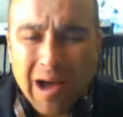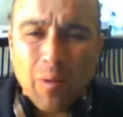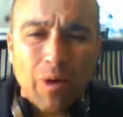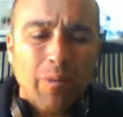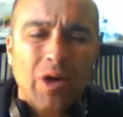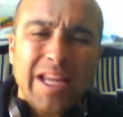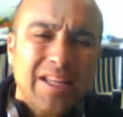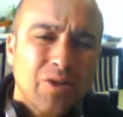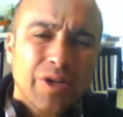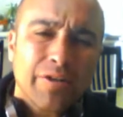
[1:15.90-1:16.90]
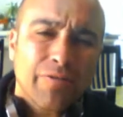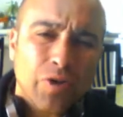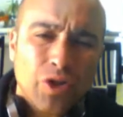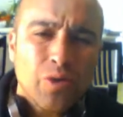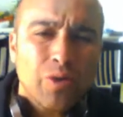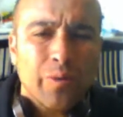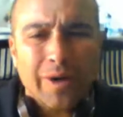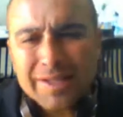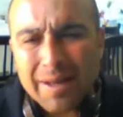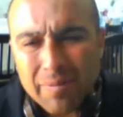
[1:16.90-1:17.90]
what about e-learning for you and
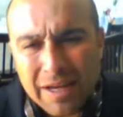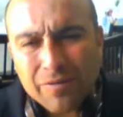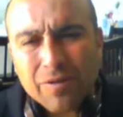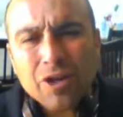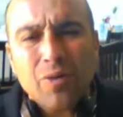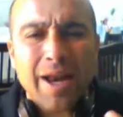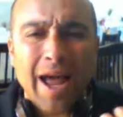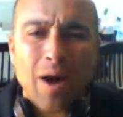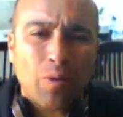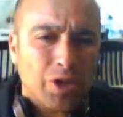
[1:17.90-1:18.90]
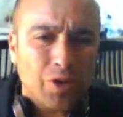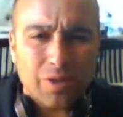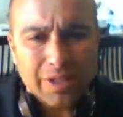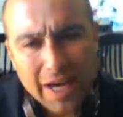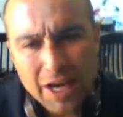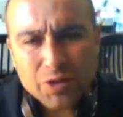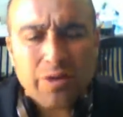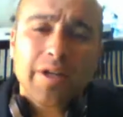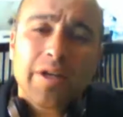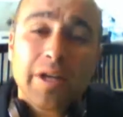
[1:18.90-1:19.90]
what does that mean for you and how will you engage
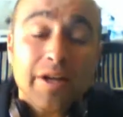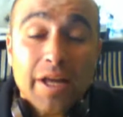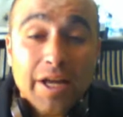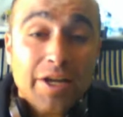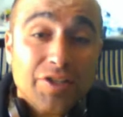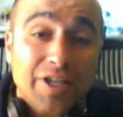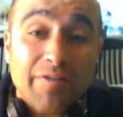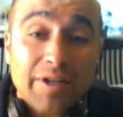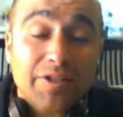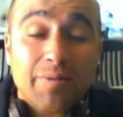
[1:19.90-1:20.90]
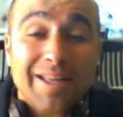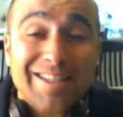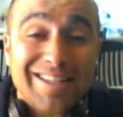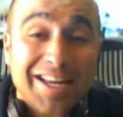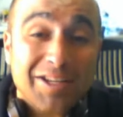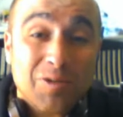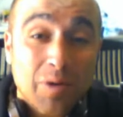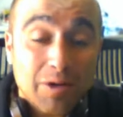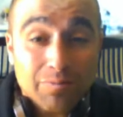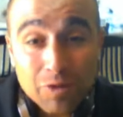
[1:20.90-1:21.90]
with it, and just giving some insight
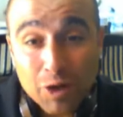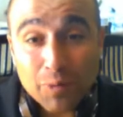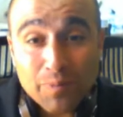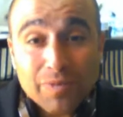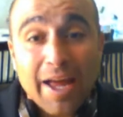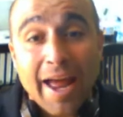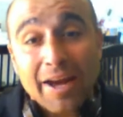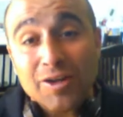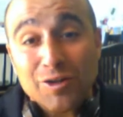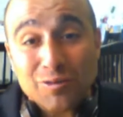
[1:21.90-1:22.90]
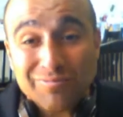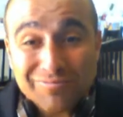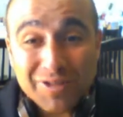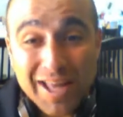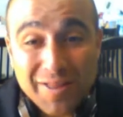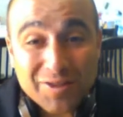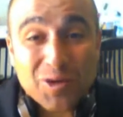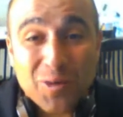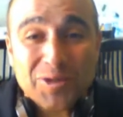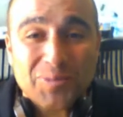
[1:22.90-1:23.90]
about you and this
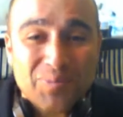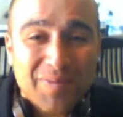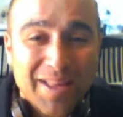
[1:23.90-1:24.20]
course.